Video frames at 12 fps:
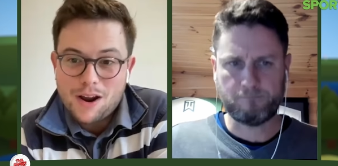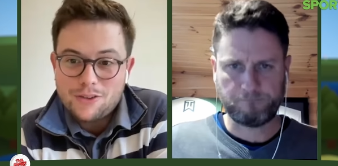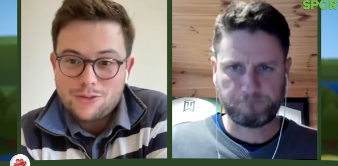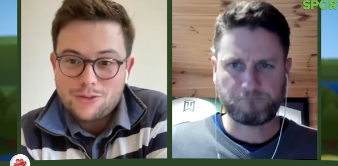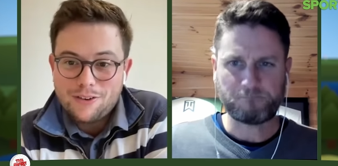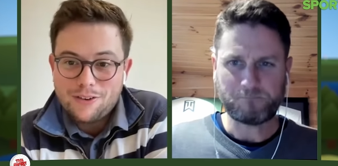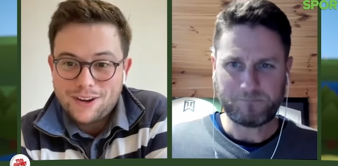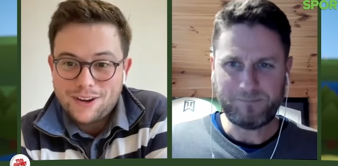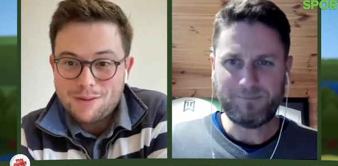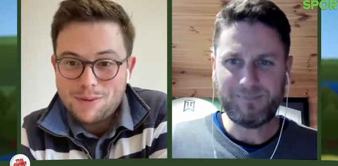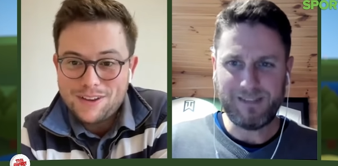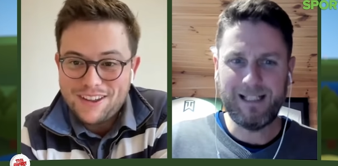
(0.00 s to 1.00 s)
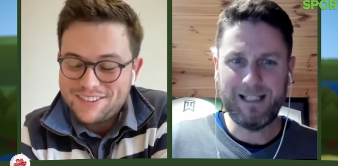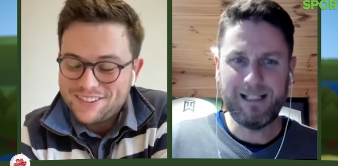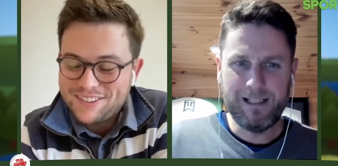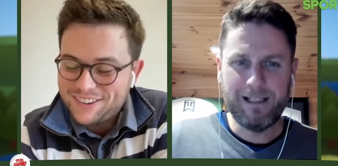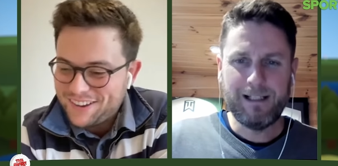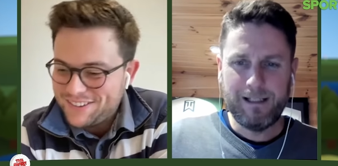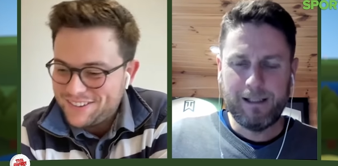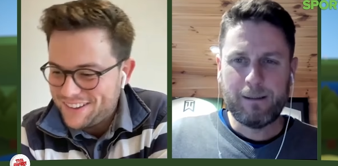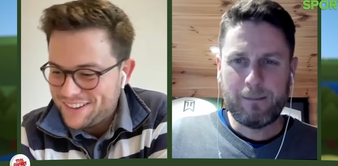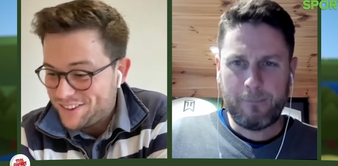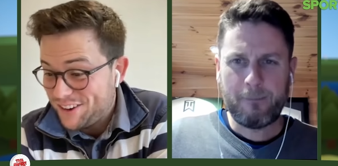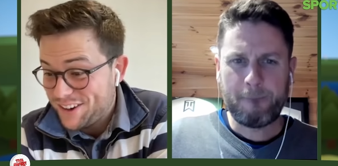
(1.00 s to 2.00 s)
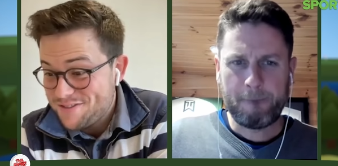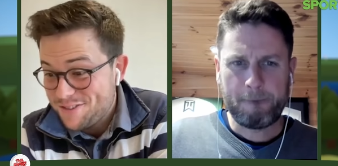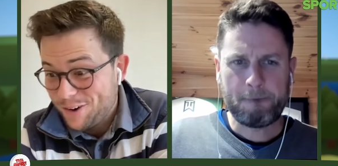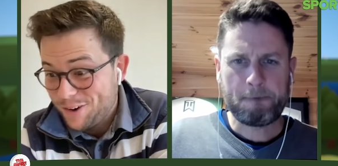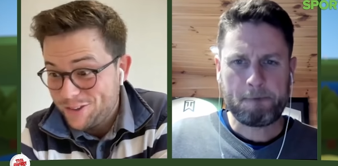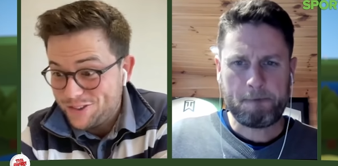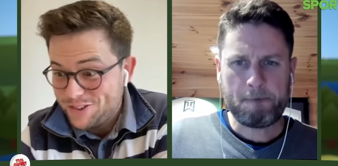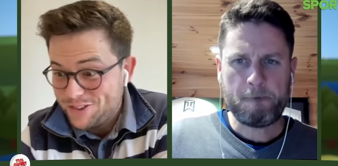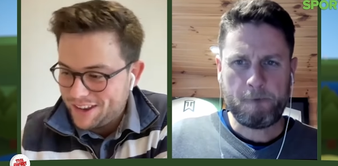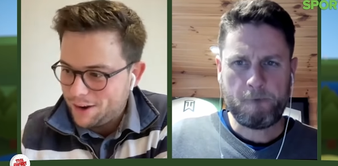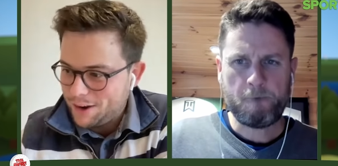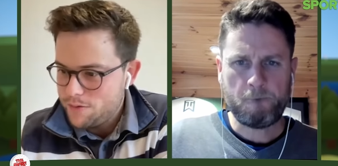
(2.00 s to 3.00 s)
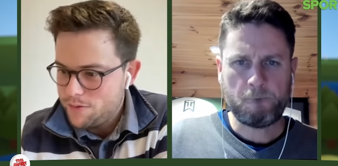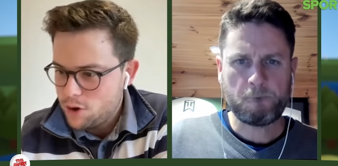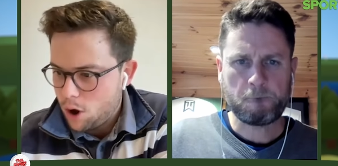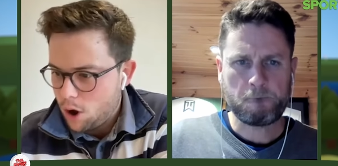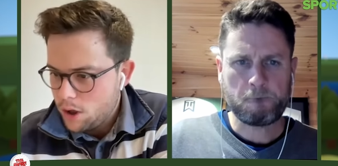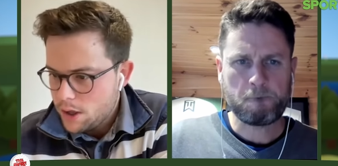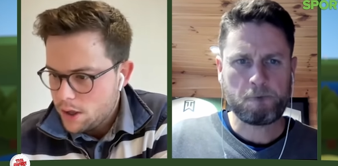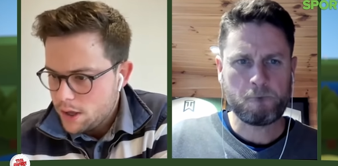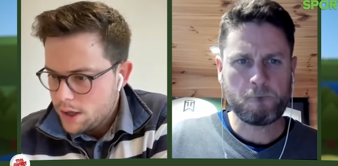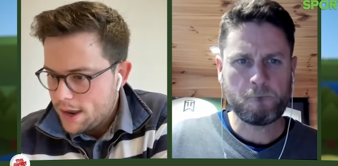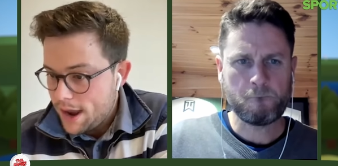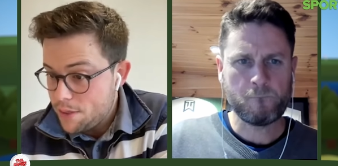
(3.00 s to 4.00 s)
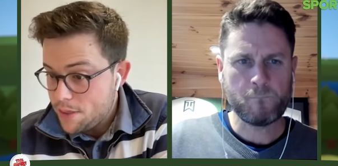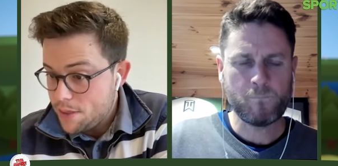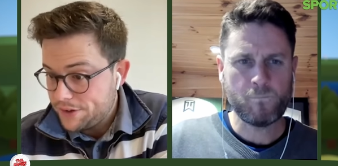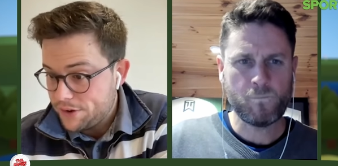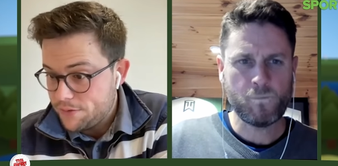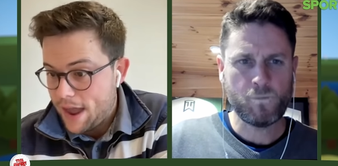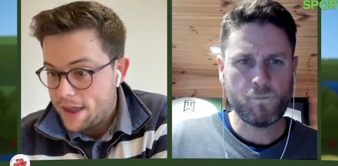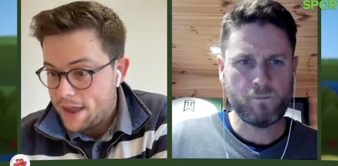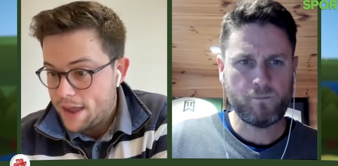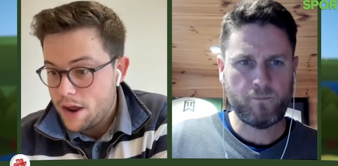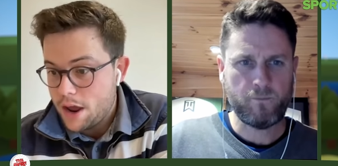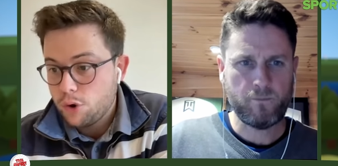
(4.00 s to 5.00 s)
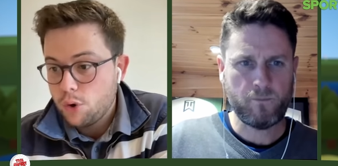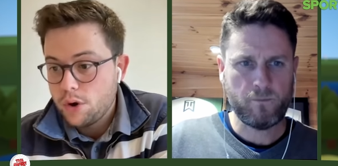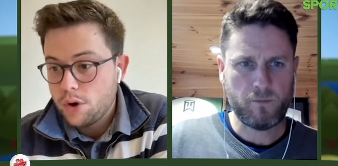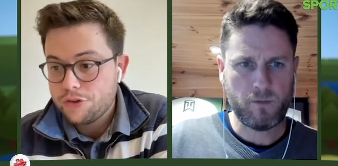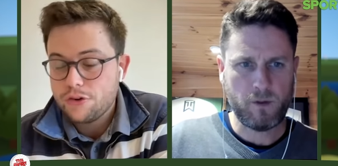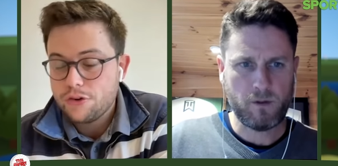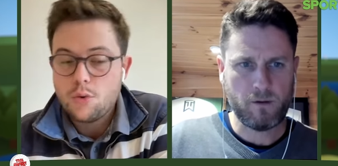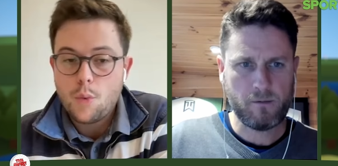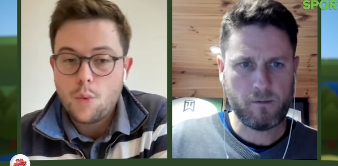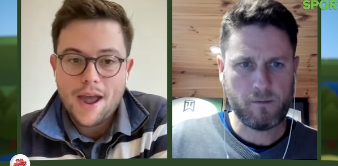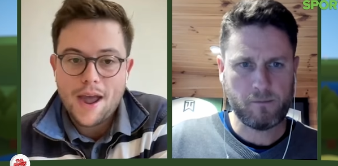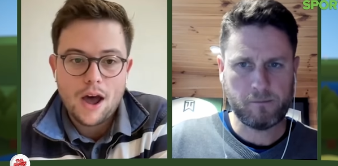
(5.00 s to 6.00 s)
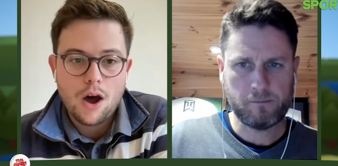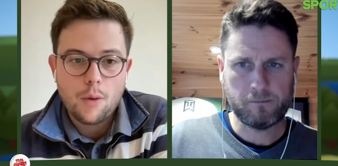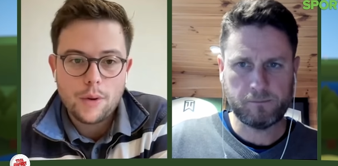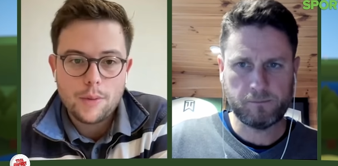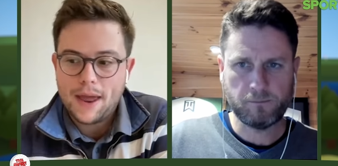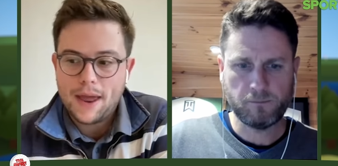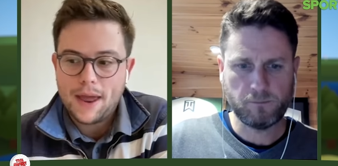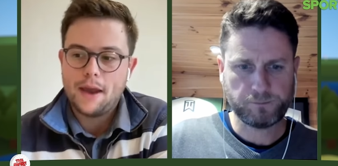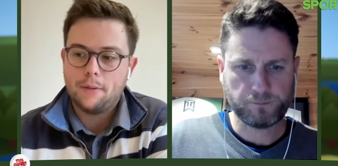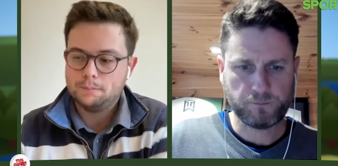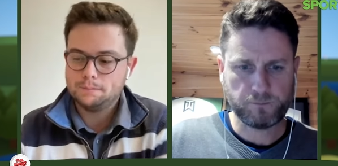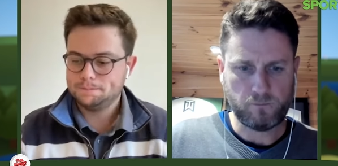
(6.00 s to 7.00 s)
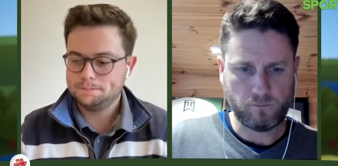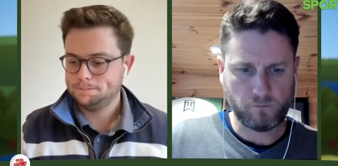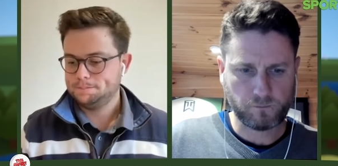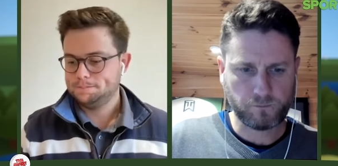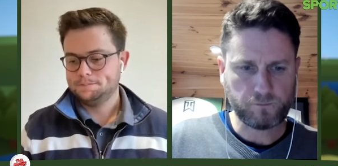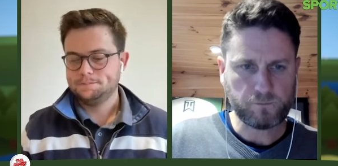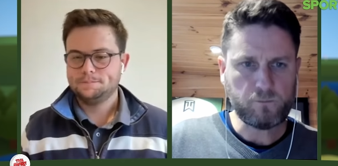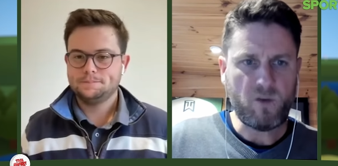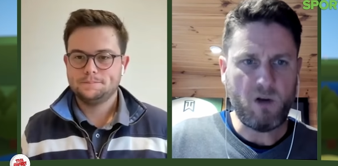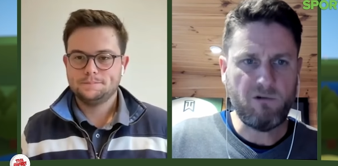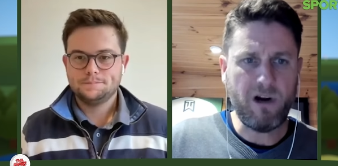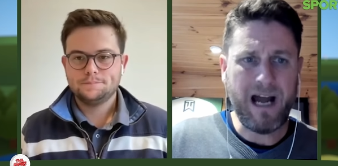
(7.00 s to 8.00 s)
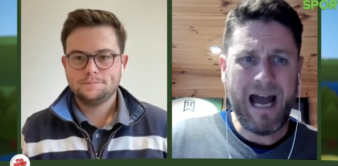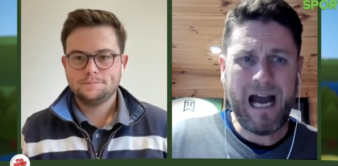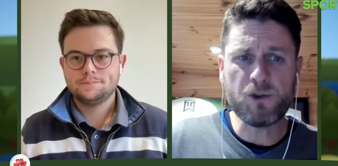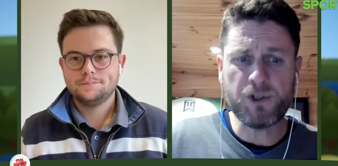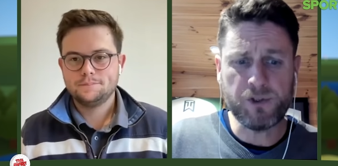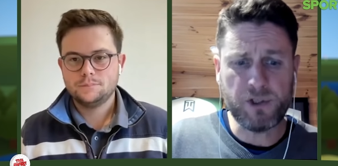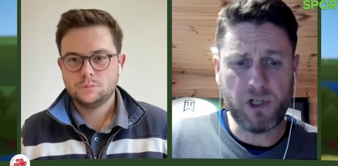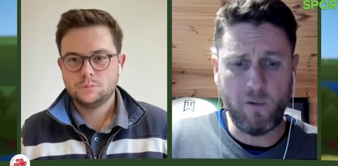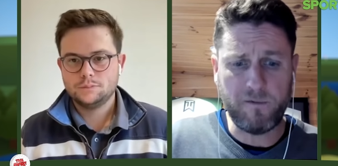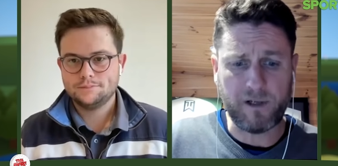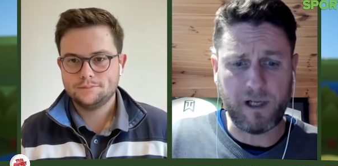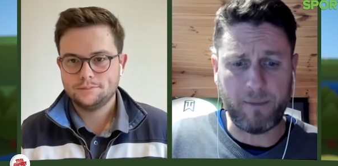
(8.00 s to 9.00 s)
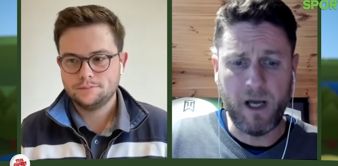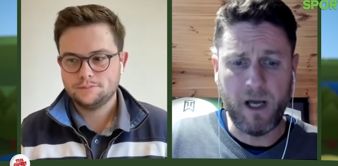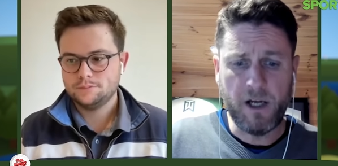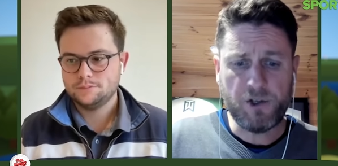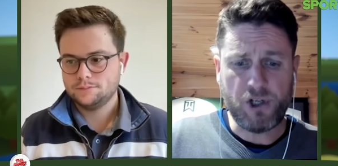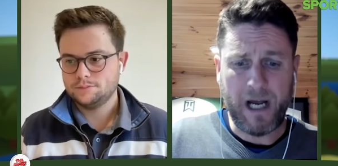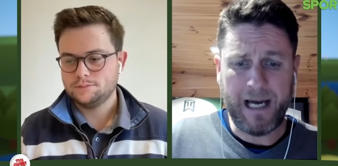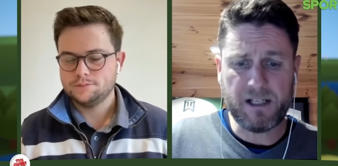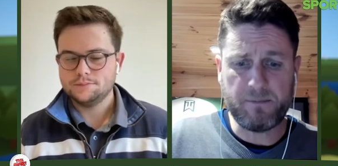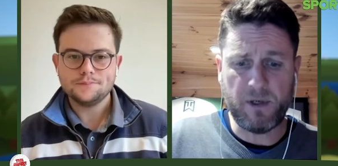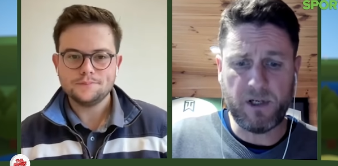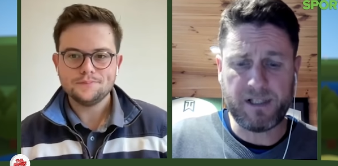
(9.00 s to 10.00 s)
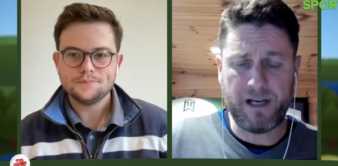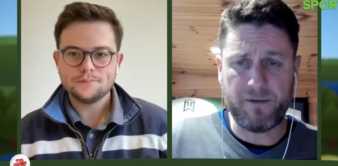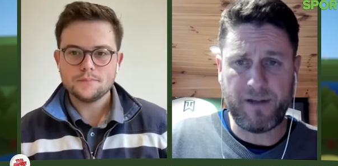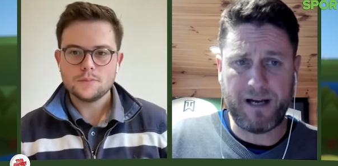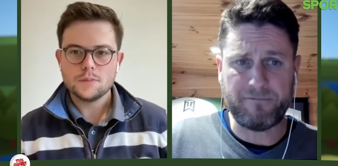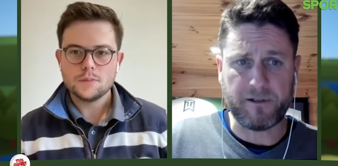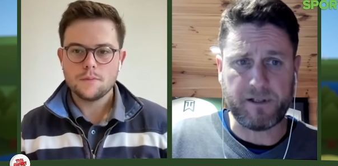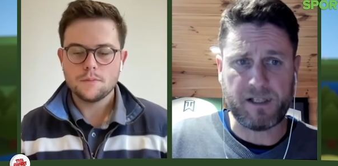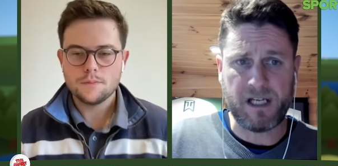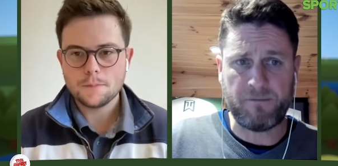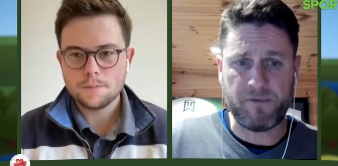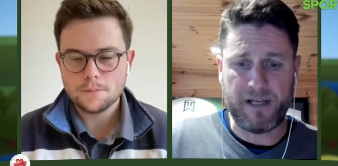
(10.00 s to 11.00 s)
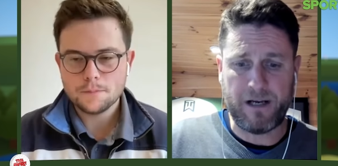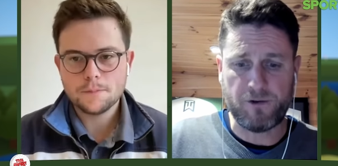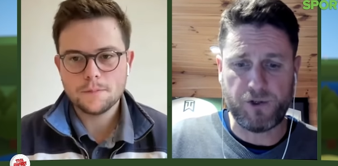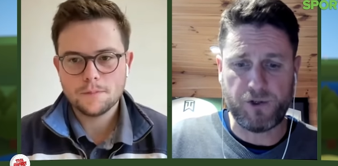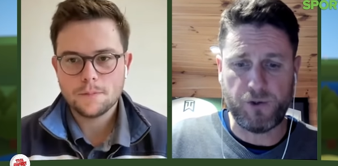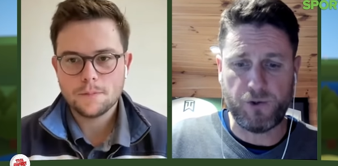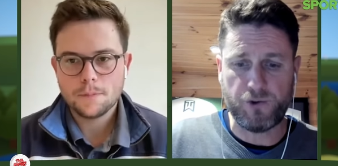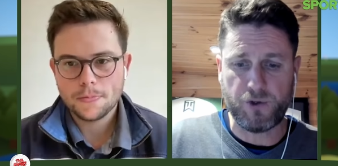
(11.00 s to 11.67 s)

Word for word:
Speaker 1: big price winner a couple of years ago, Steve. So looking forward to seeing who we've got in this event. Uh, talk us
Speaker 2: through, where are we playing? We're at Houghton Golf Club, Johannesburg, South Africa. seven thousand two